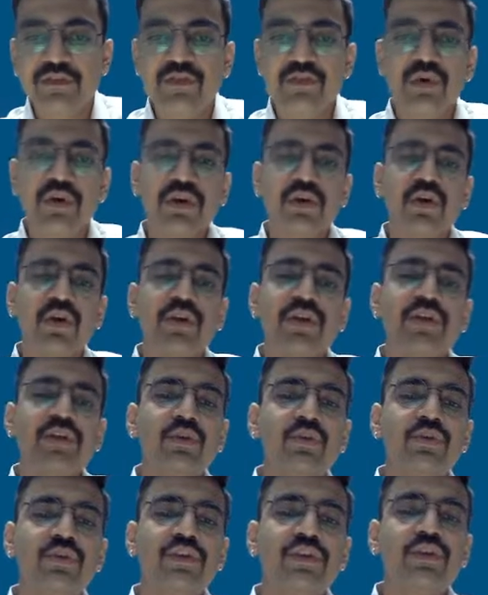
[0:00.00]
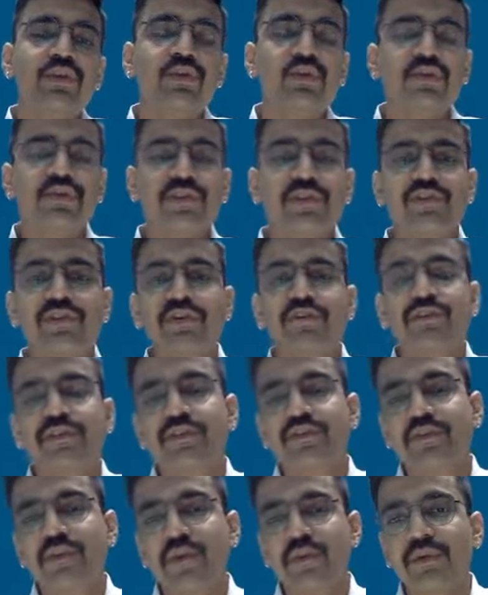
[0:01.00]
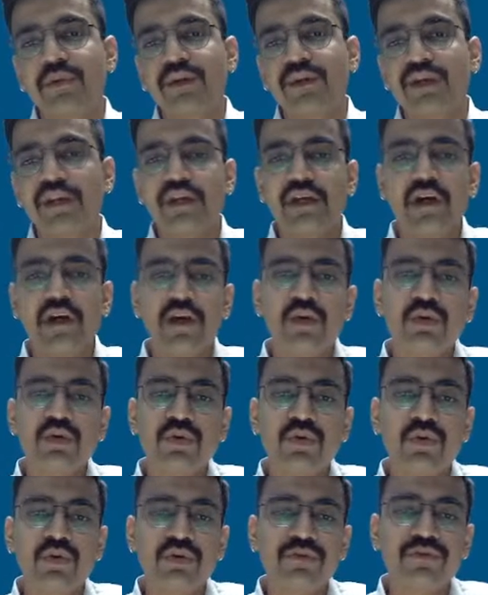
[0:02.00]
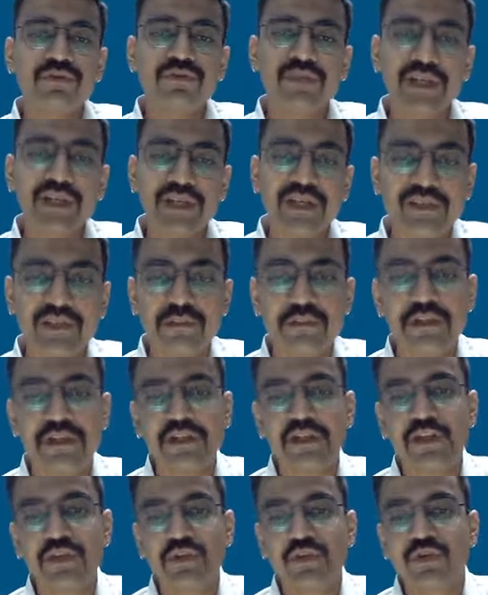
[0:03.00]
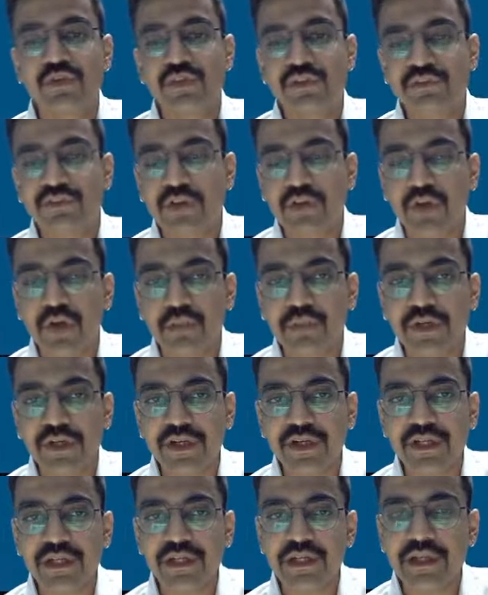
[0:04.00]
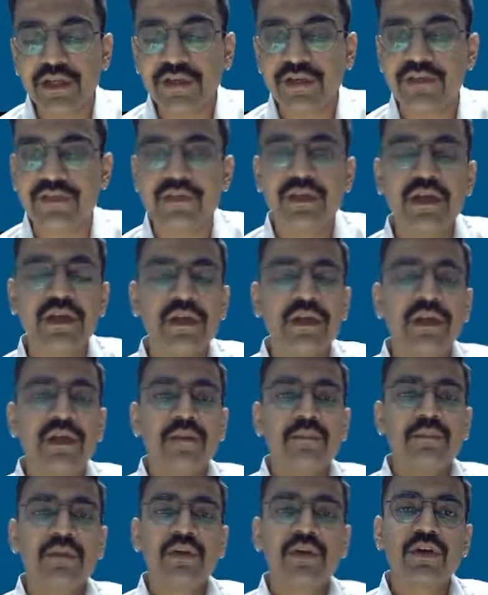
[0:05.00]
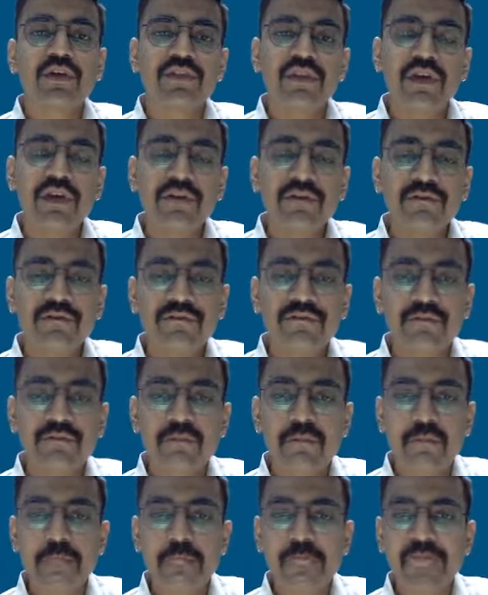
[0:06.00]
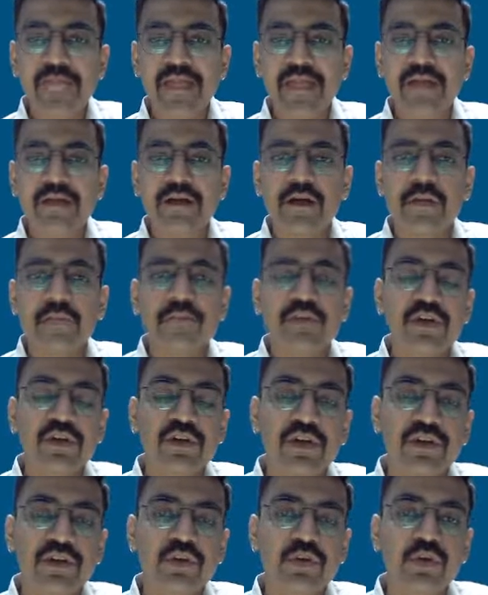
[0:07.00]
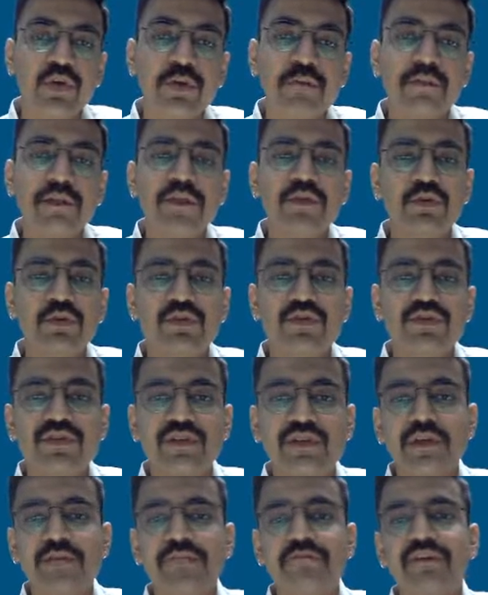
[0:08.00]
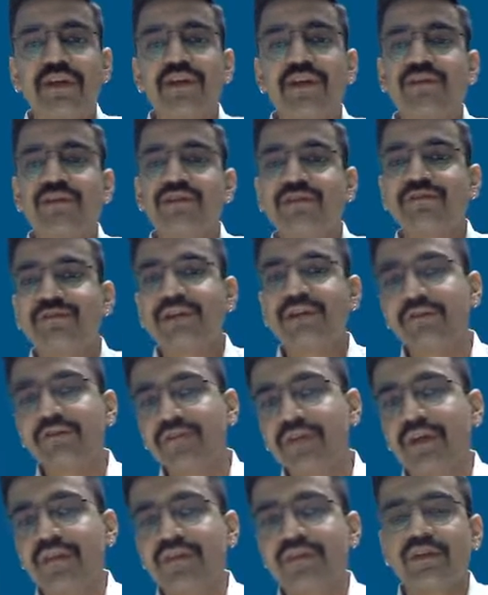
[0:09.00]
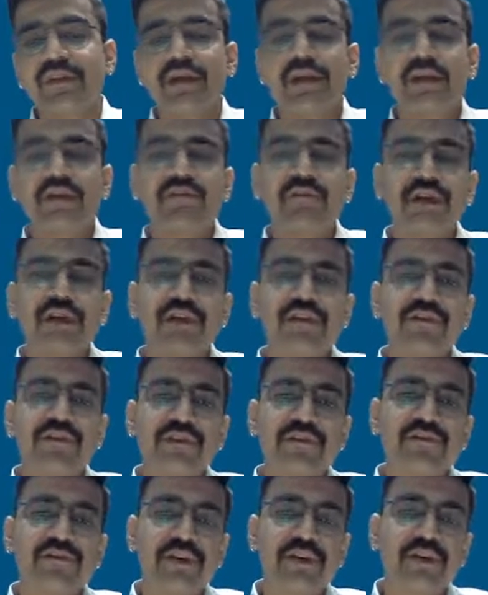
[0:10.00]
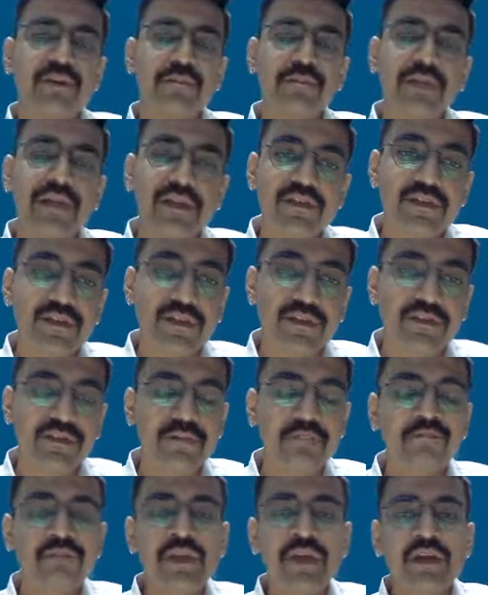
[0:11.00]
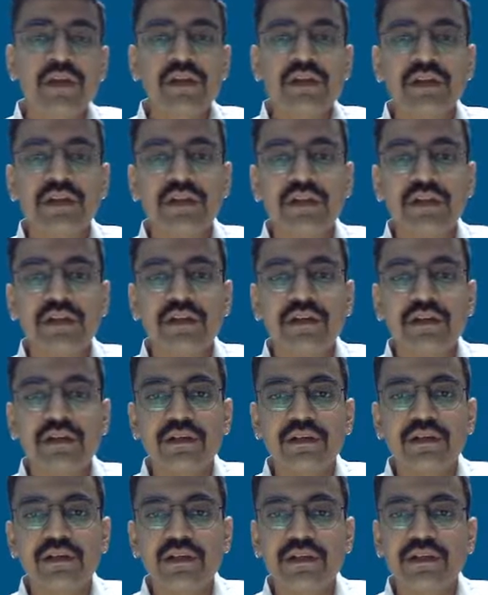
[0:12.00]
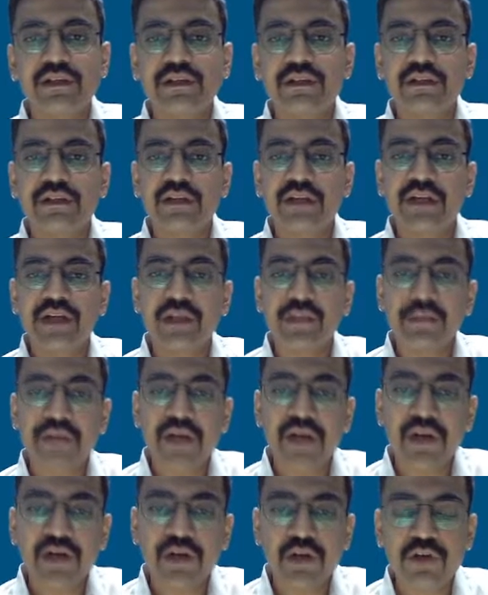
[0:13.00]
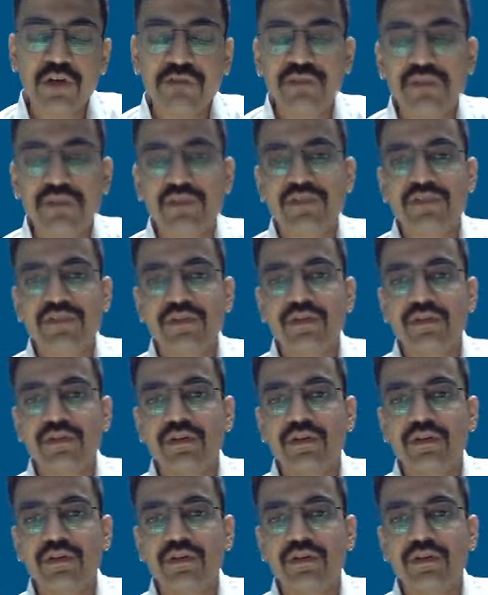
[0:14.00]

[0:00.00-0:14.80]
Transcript: So according to the uses of this commodity, how flexible the use of the commodity is, because if a product could be used in various different ways in various different places, then the demand of this